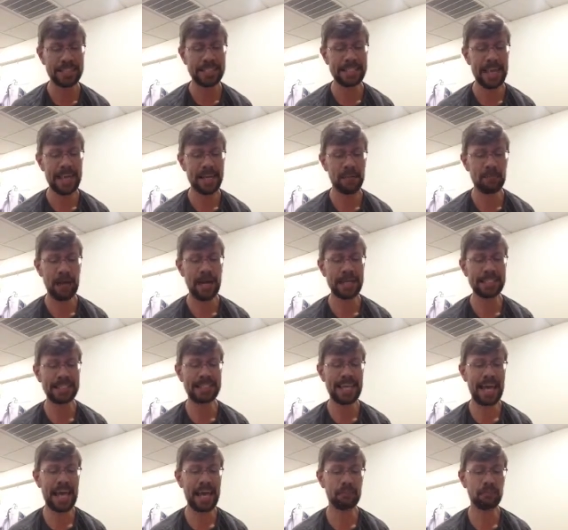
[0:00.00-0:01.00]
Take my
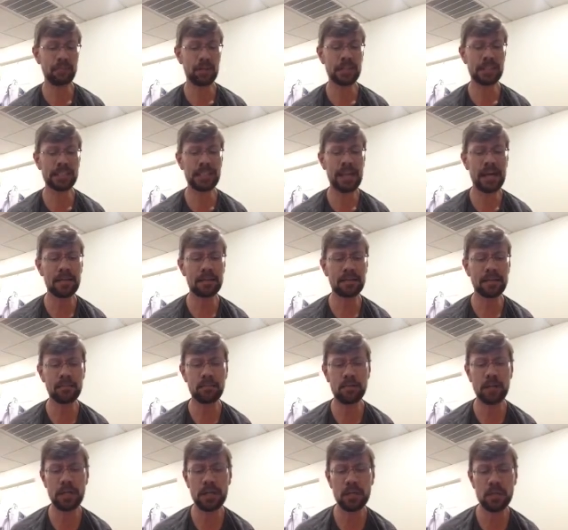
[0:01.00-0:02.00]
time, drink down some
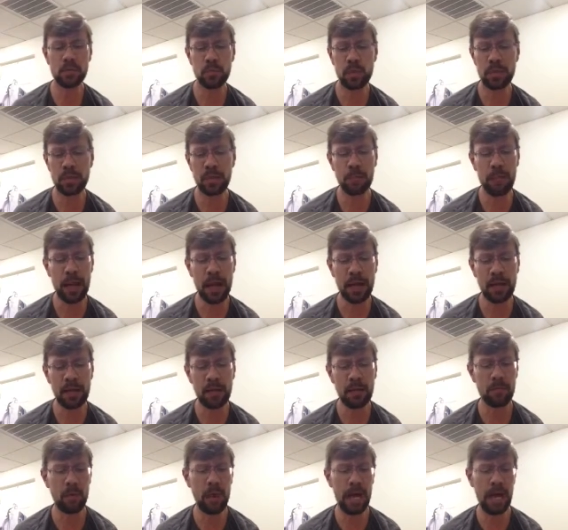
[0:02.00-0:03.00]
treats with a
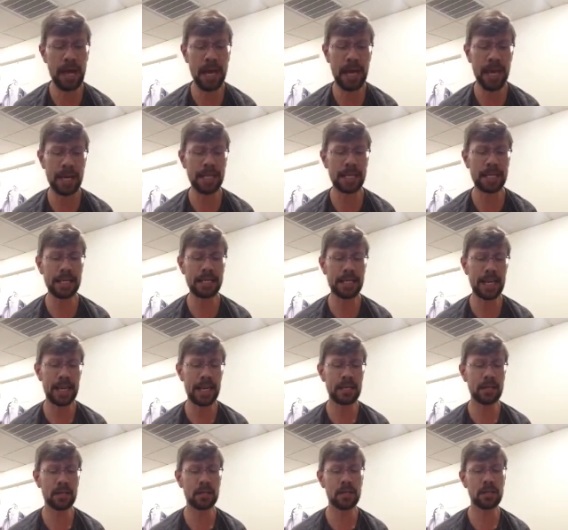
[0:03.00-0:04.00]
bottle of wine and a
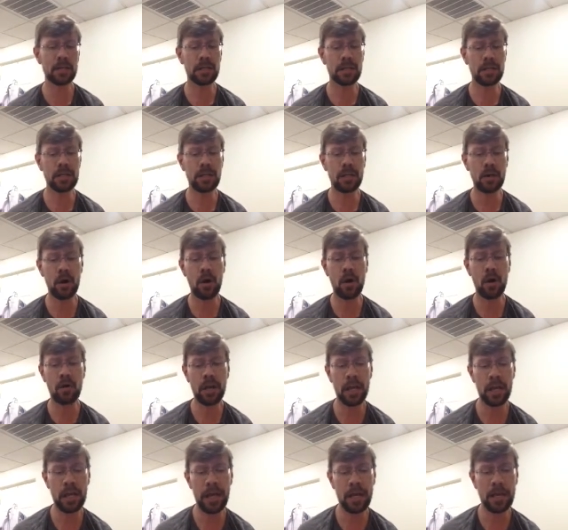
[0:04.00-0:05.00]
cake cookie or
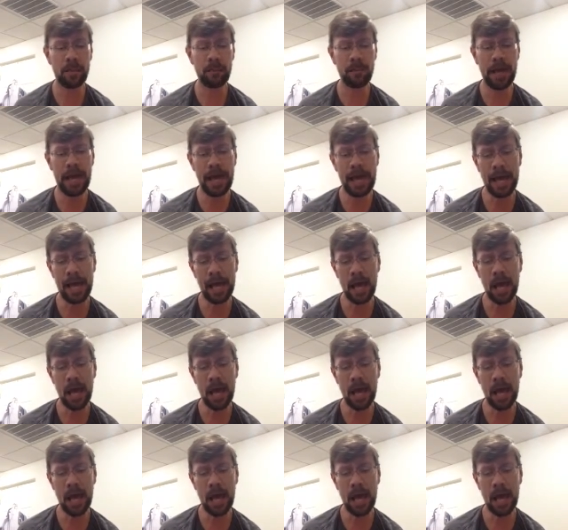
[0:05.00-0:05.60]
in a pie.